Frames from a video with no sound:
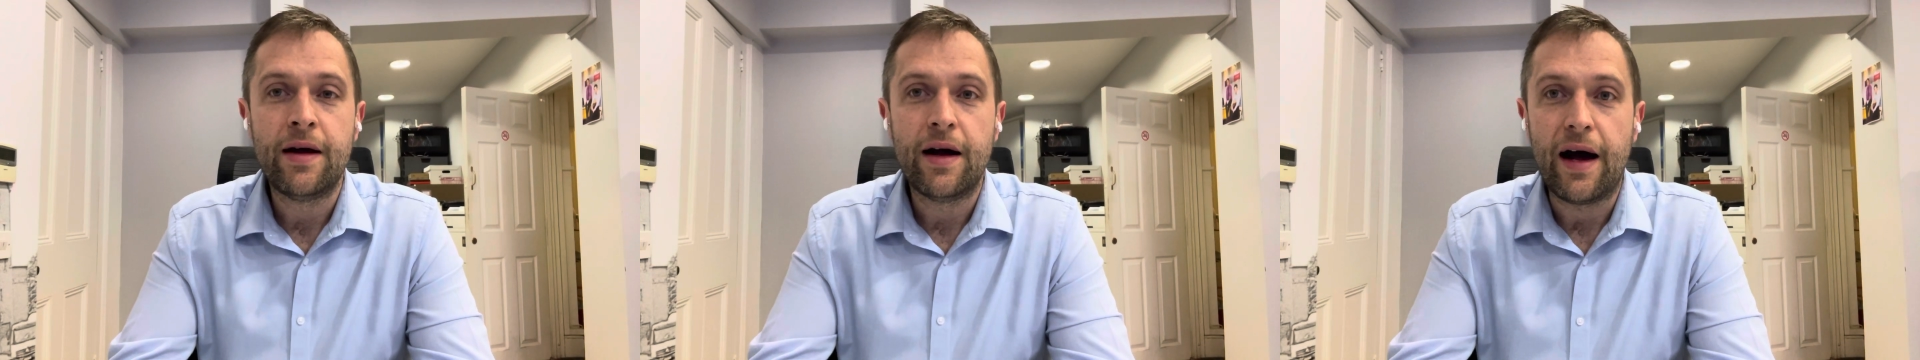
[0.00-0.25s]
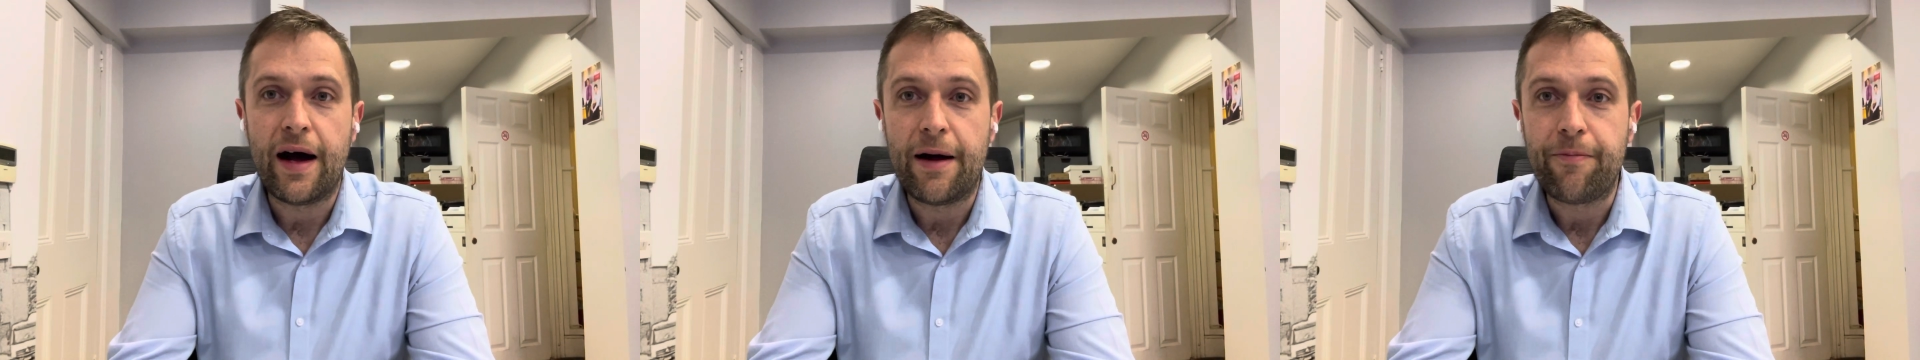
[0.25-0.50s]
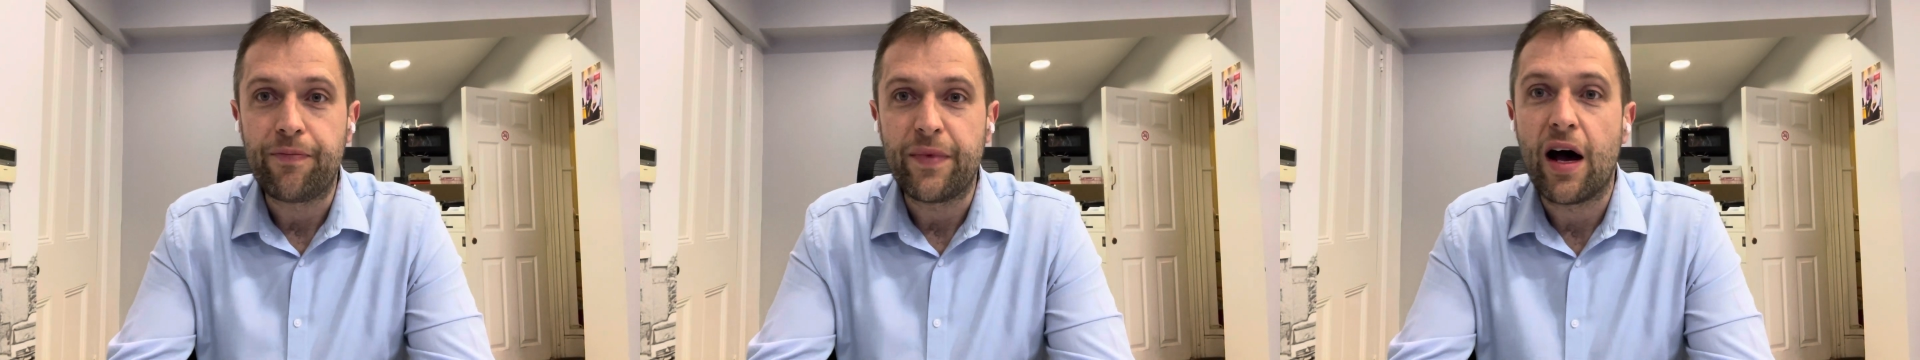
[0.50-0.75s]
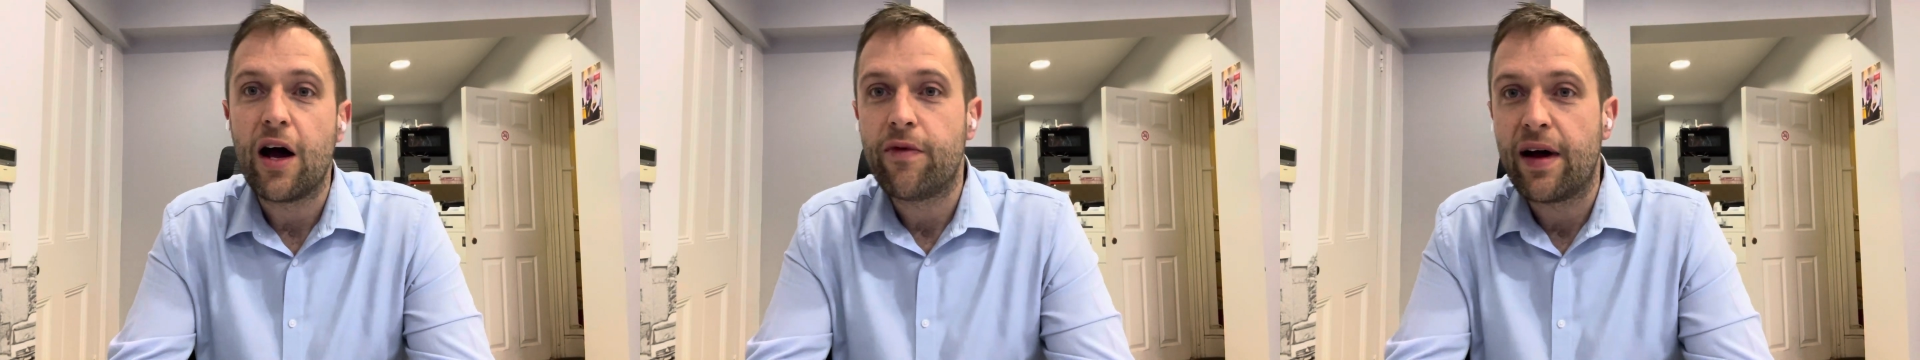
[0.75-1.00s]

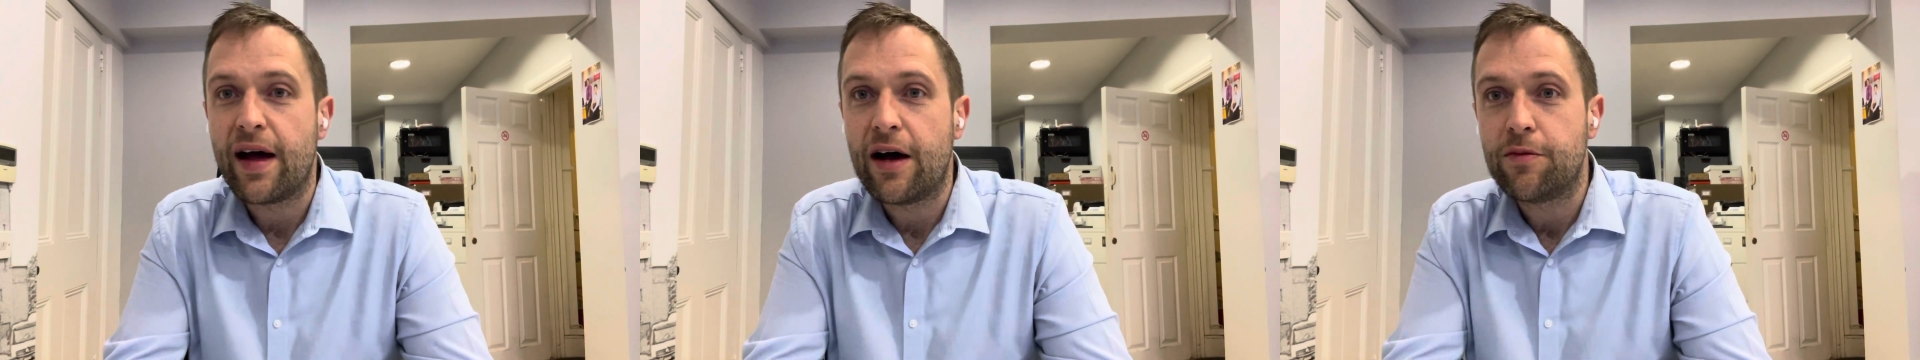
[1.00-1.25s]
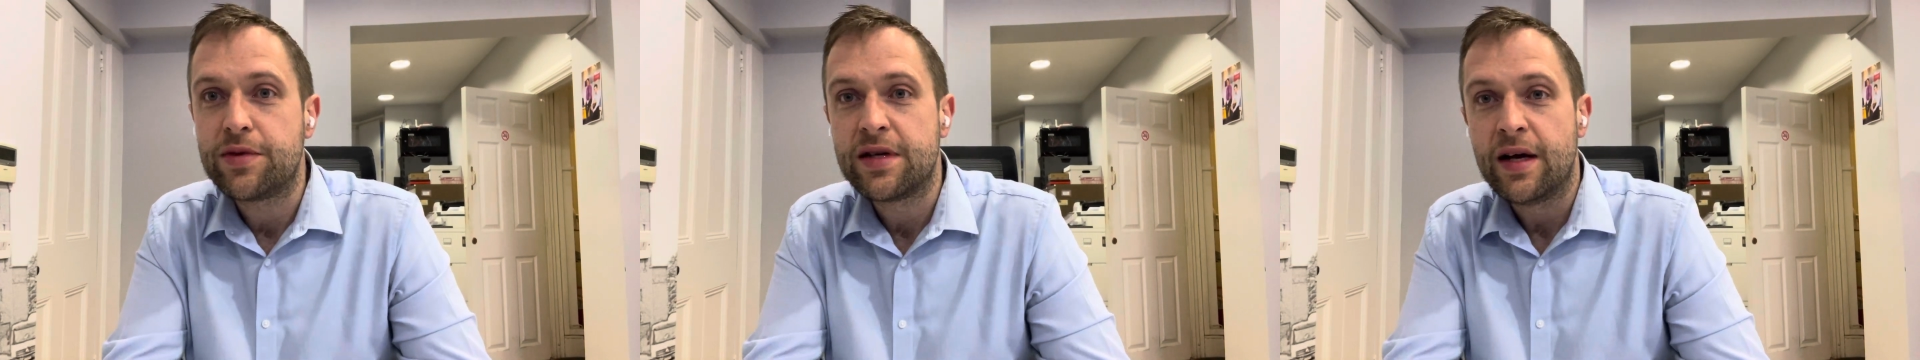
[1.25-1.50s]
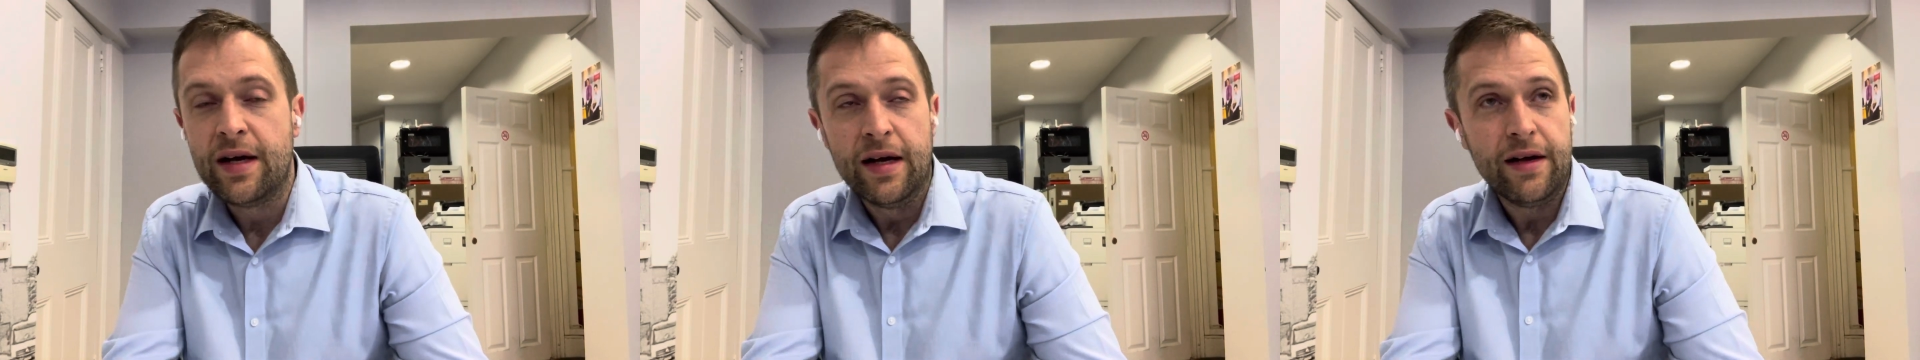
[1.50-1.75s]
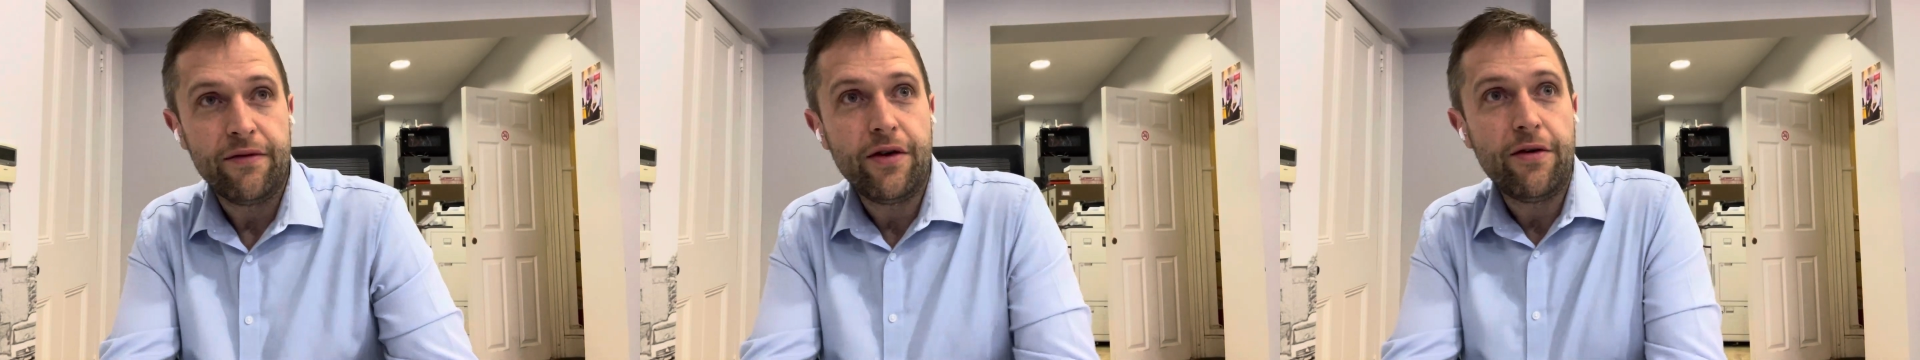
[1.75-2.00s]
I hope that helps.
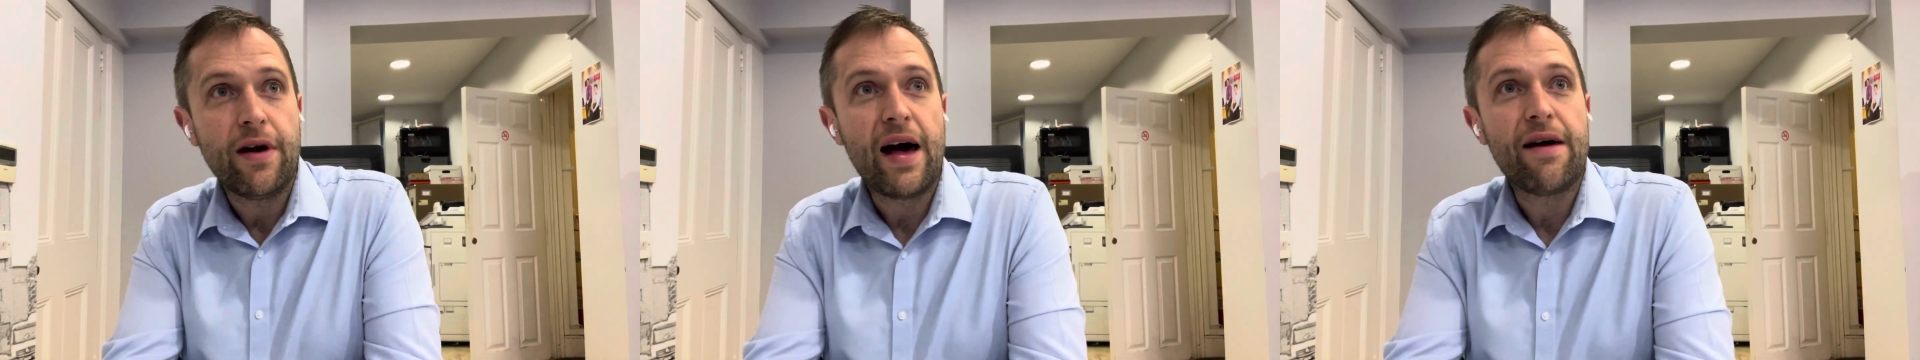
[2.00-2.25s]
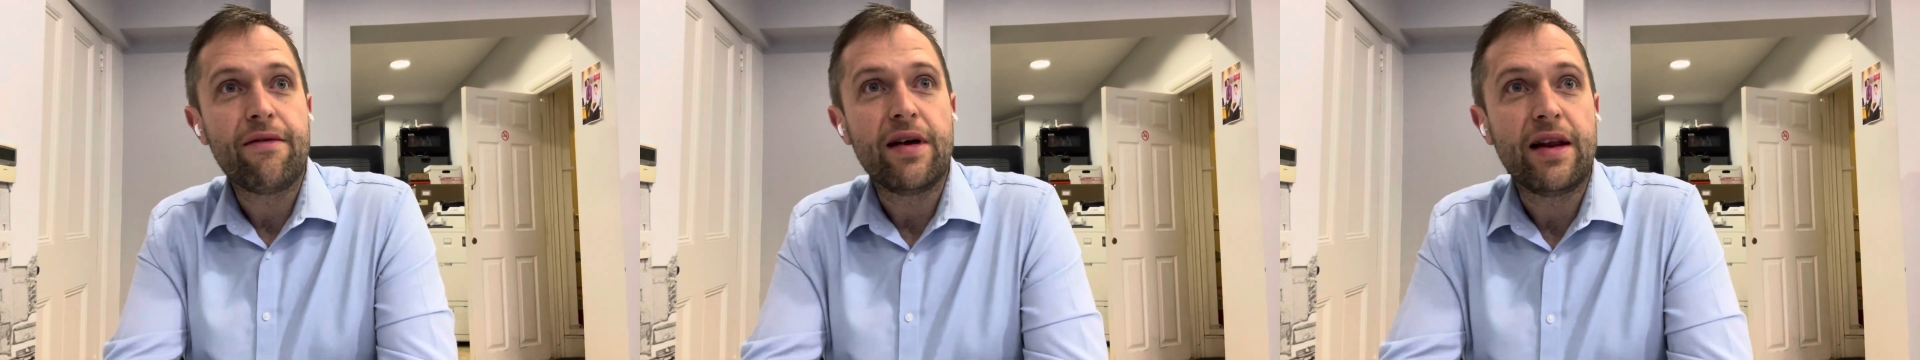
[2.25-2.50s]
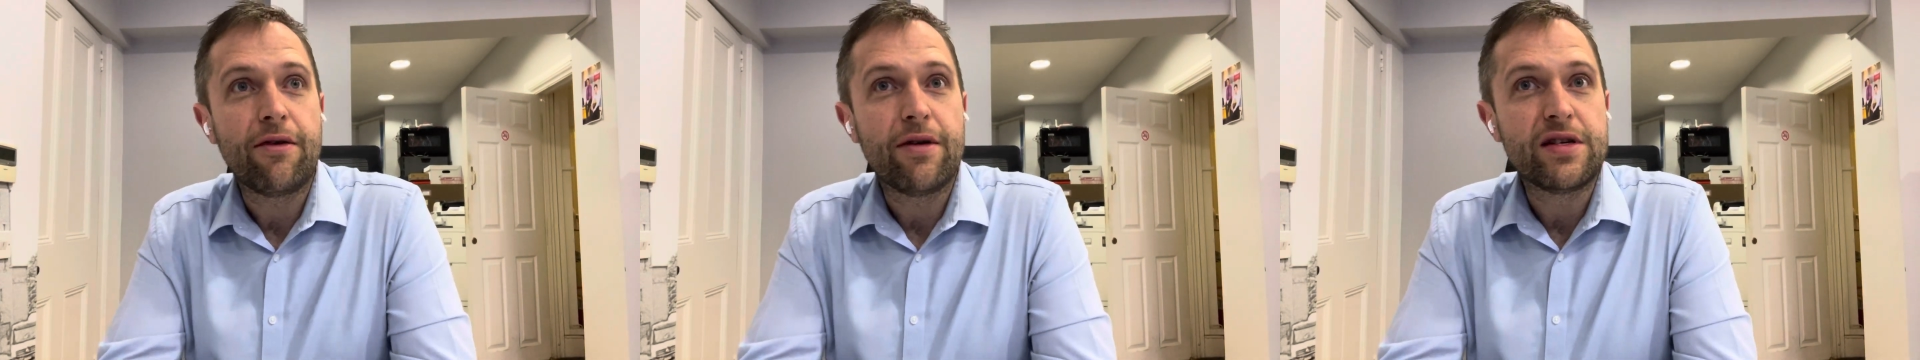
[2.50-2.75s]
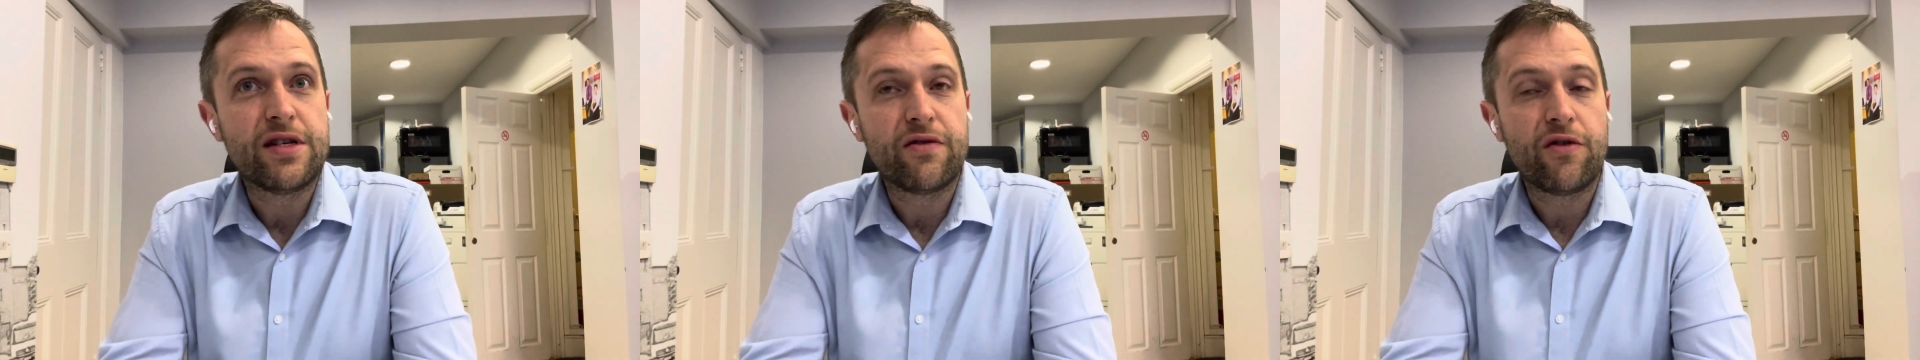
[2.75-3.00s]
If you have any
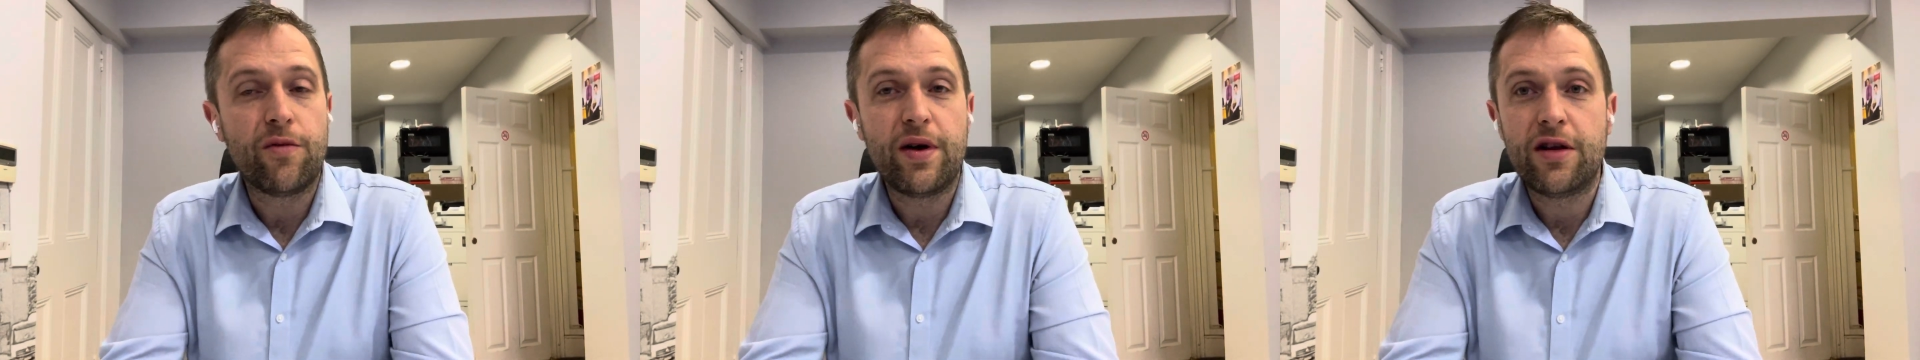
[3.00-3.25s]
questions for me,